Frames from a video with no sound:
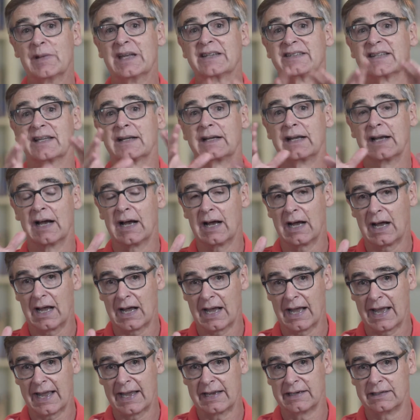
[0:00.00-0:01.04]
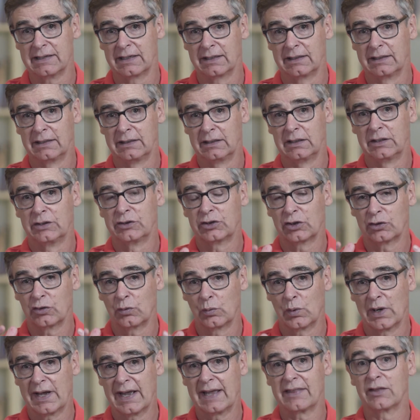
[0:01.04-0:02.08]
as a guide to the
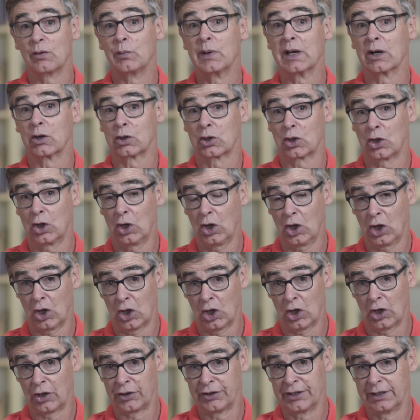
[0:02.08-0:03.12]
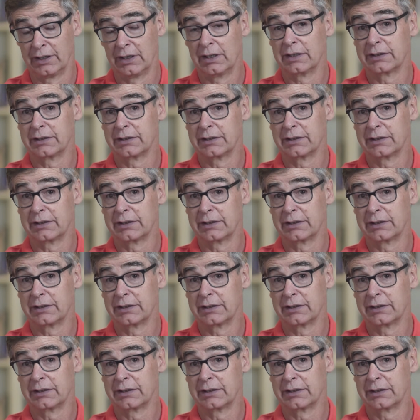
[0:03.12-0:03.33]
way that we are called